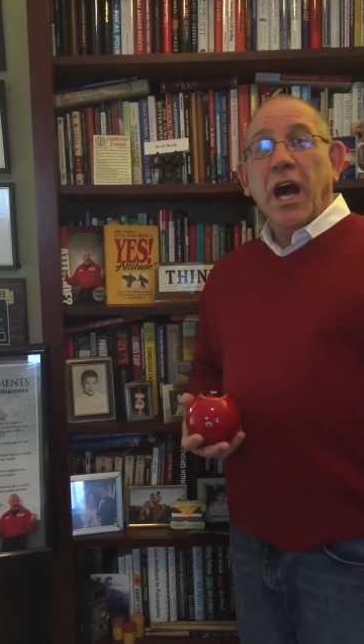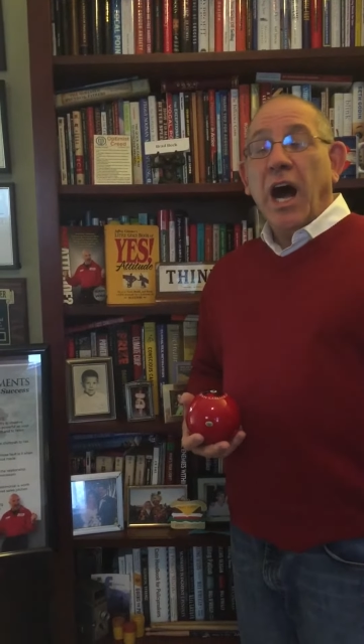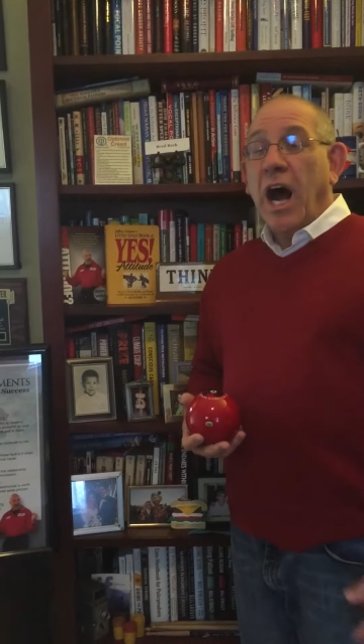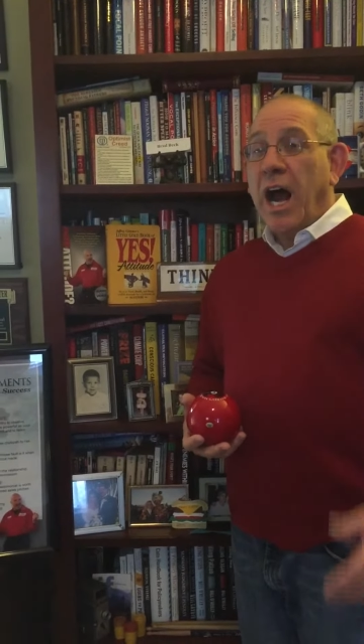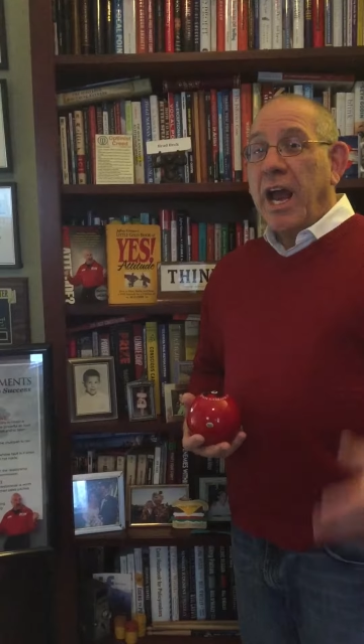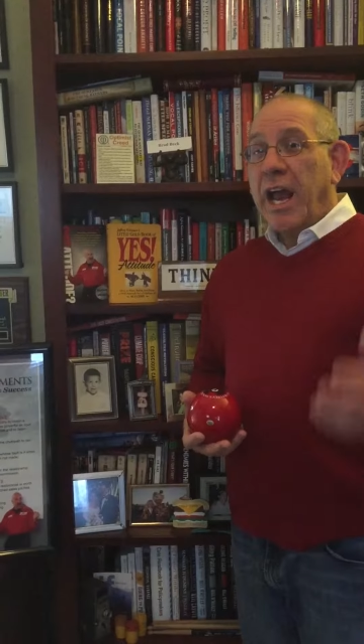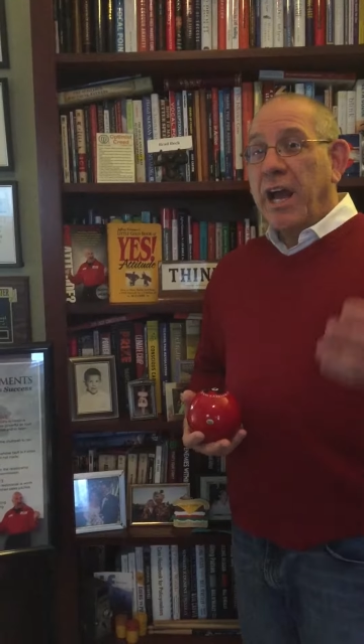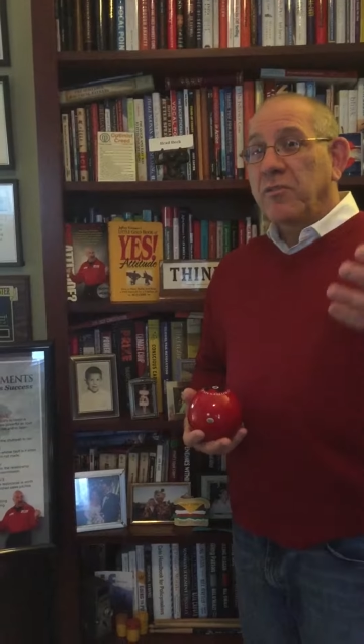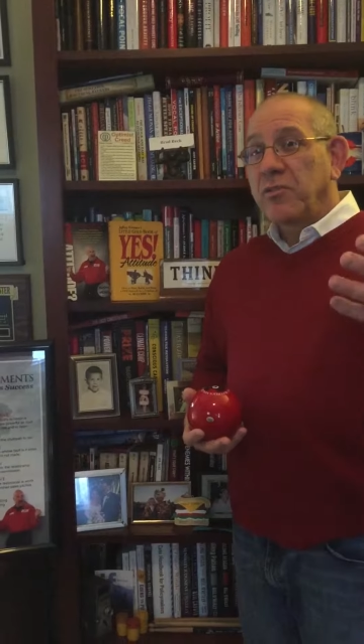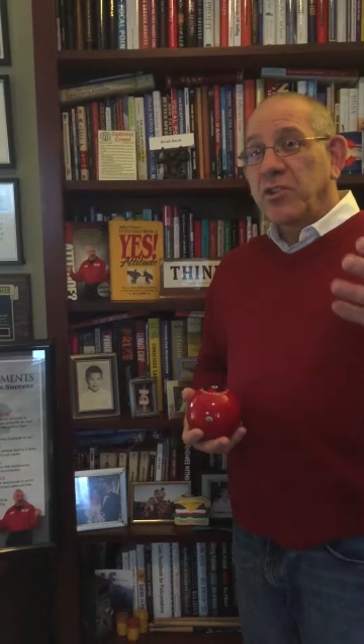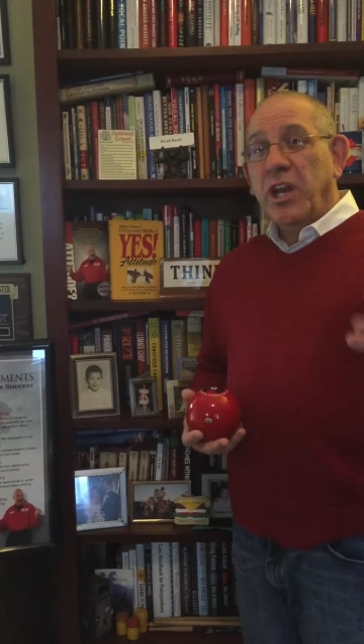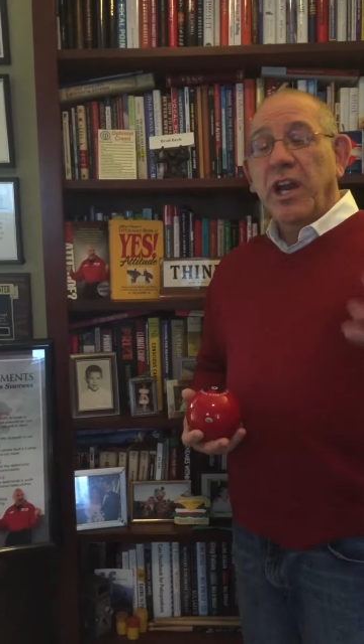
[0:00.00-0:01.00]
I
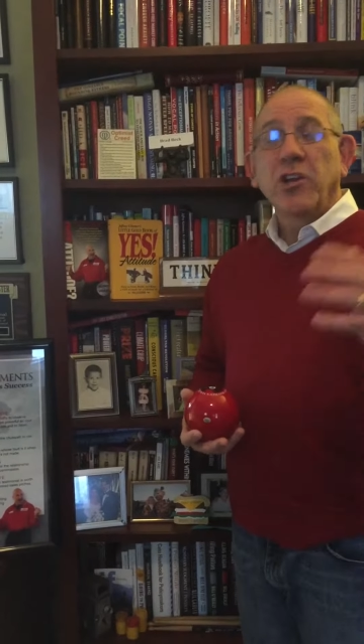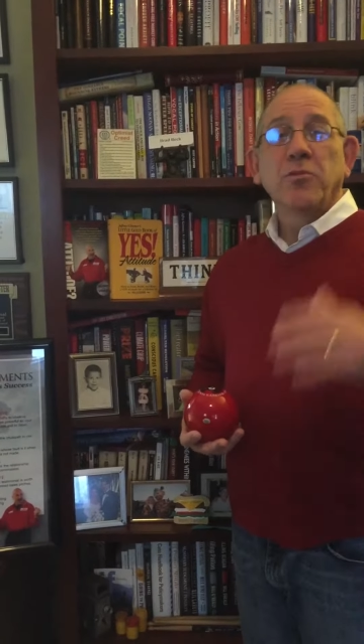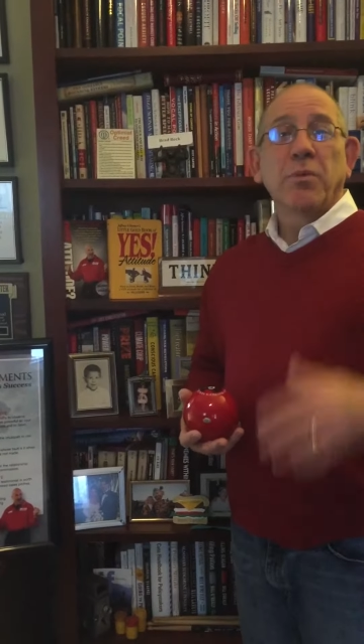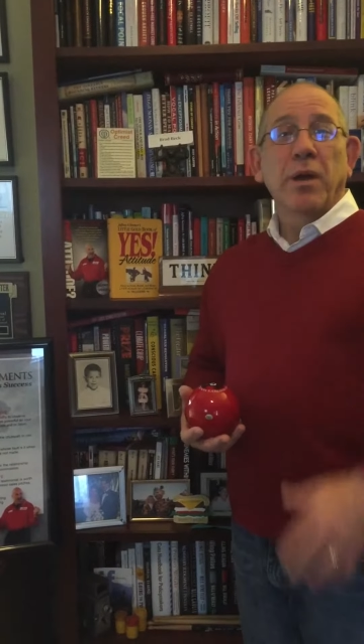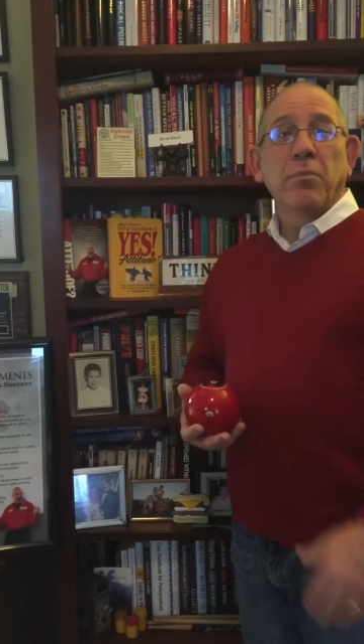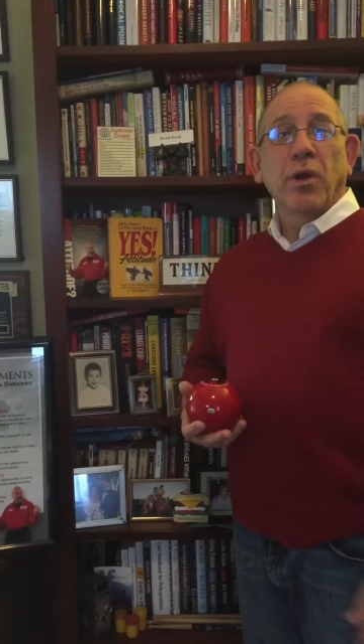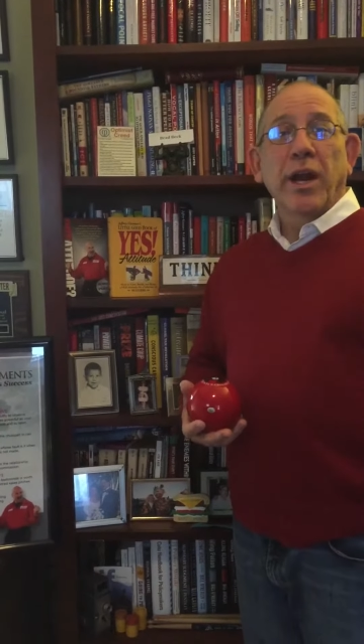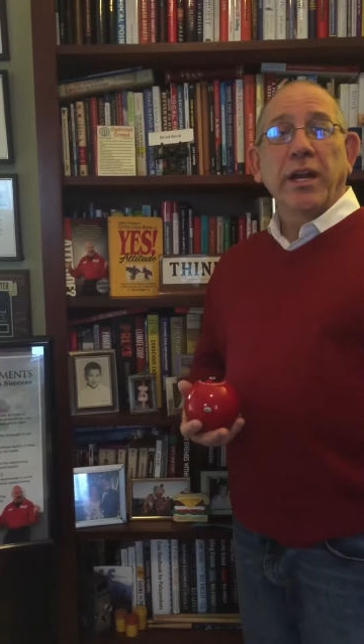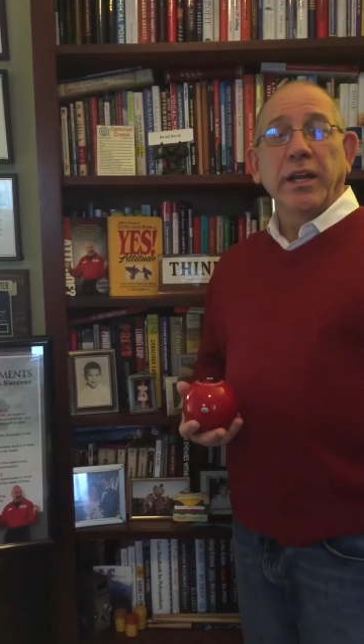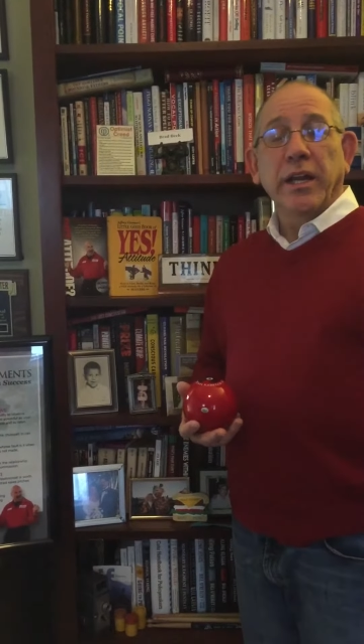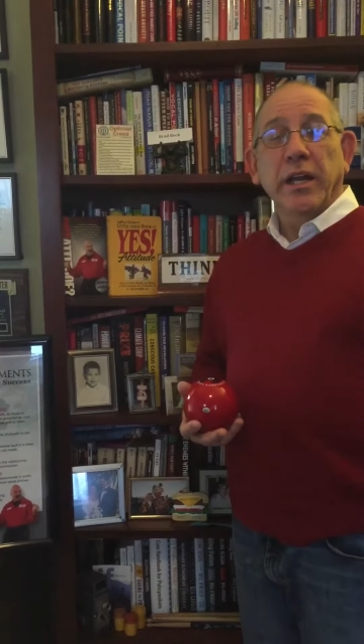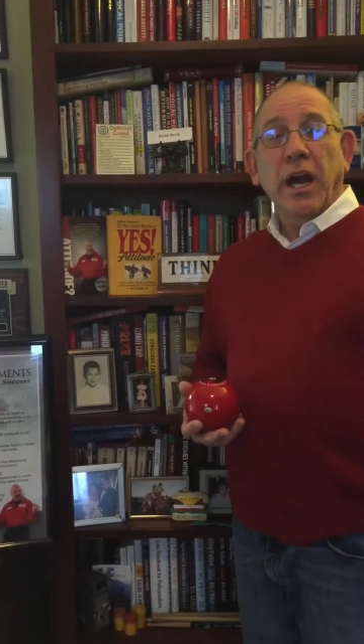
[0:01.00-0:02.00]
have changed my
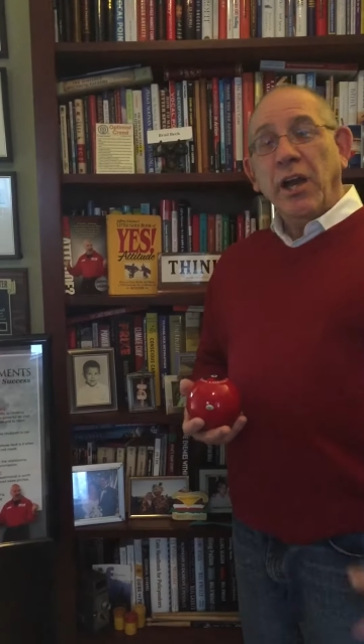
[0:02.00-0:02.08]
branding.